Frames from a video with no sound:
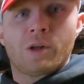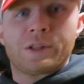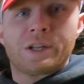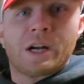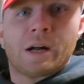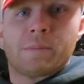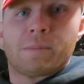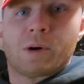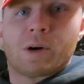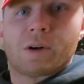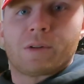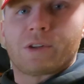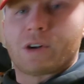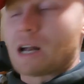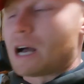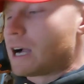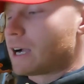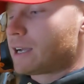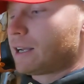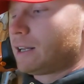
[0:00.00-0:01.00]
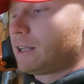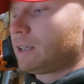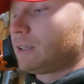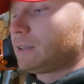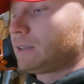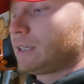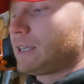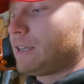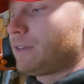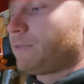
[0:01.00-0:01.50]
the number. They're not going to
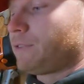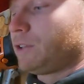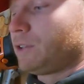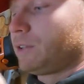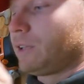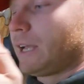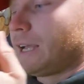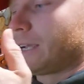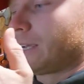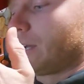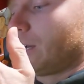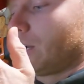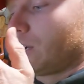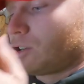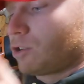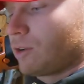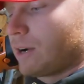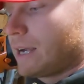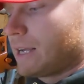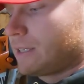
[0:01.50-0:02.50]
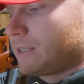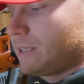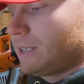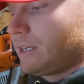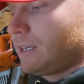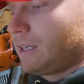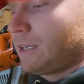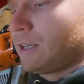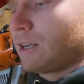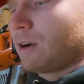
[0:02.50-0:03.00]
leave you like a
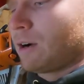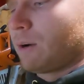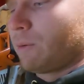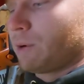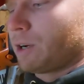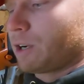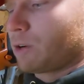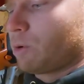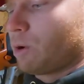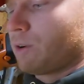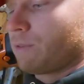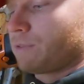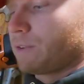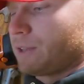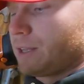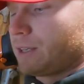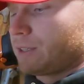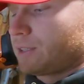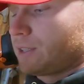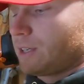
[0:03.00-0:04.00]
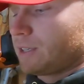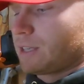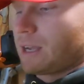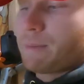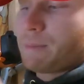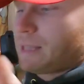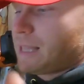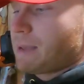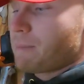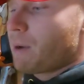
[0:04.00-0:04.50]
crazy, I want a quote for this. I
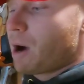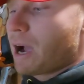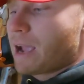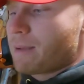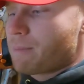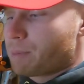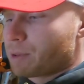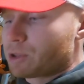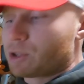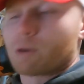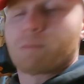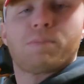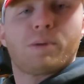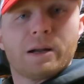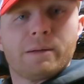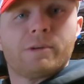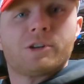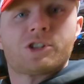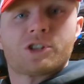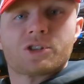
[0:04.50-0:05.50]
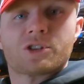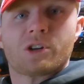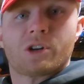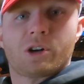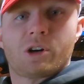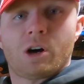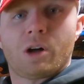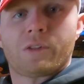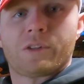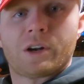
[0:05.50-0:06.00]
mean, they might, but they're pretty much just going to
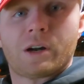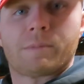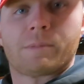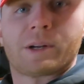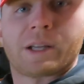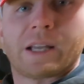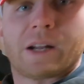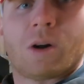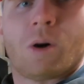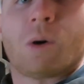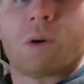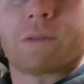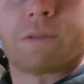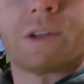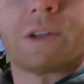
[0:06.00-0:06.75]
call the number to get a hold of